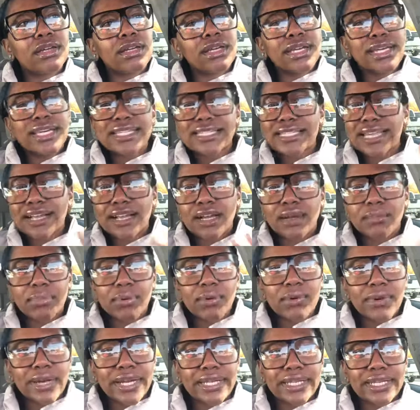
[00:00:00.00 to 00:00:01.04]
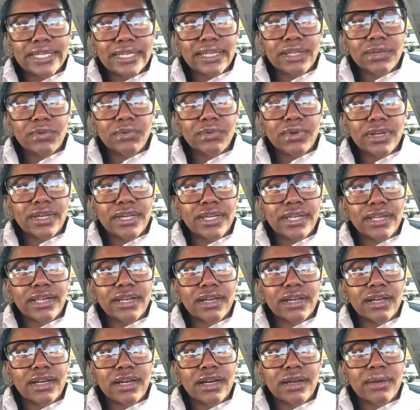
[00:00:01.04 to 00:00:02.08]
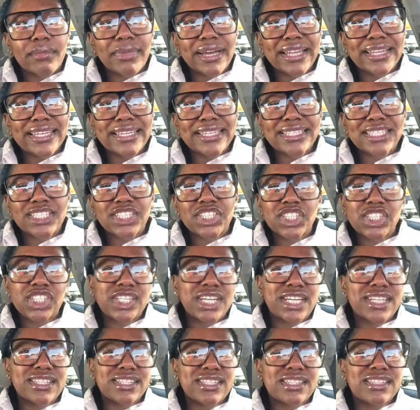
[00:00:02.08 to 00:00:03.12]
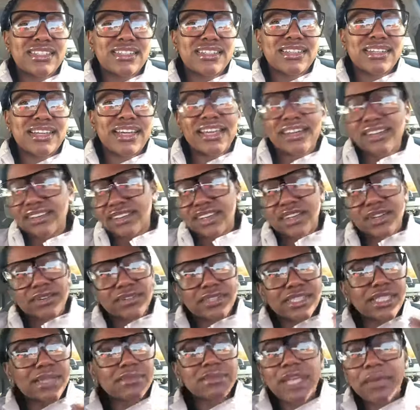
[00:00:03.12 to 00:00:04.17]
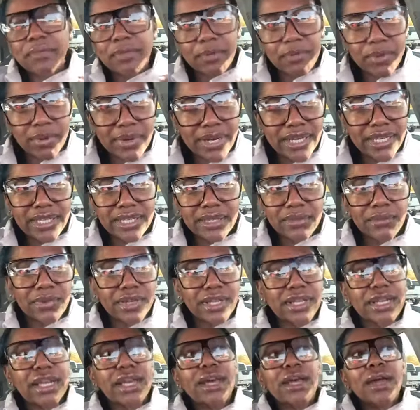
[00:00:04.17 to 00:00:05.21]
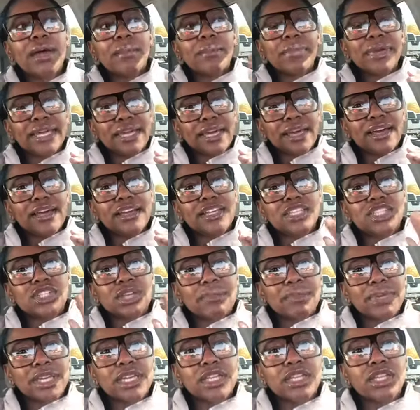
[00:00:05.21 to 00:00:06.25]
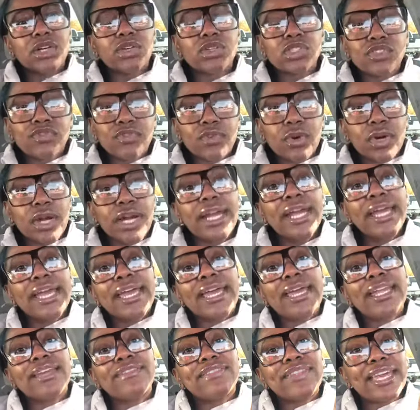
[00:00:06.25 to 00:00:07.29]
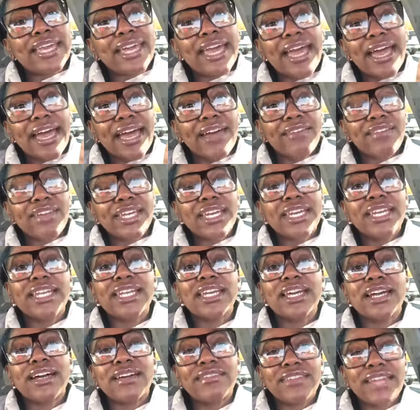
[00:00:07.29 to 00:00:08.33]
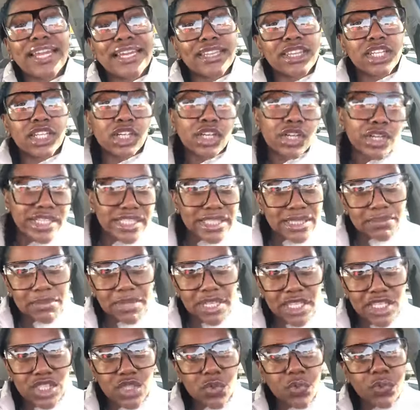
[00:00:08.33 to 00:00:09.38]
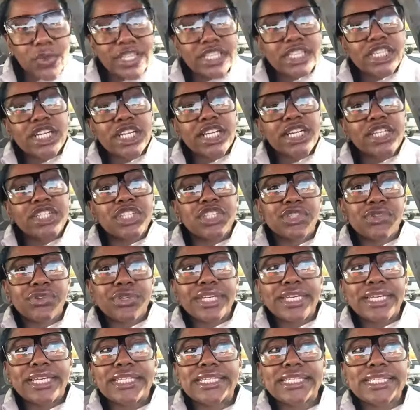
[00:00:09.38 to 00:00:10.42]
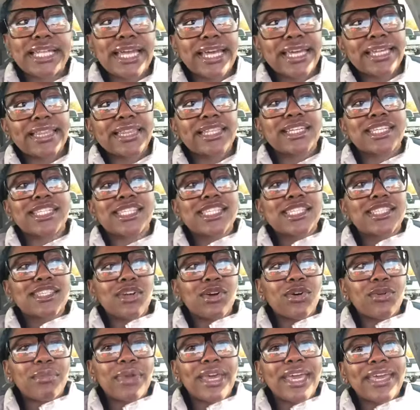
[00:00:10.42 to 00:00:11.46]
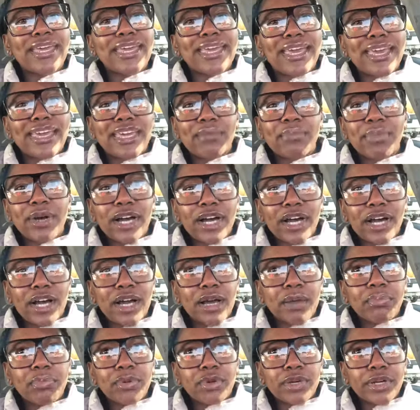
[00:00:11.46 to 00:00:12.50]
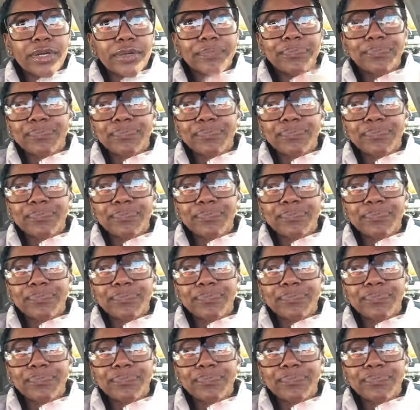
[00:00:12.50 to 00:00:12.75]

it's like a praline one. Um, I think it's chest. I don't know, some type of praline one. But yeah, so I'm gonna get those four. And if they have any of like the Christmas winter treats, like the snowman cake pop or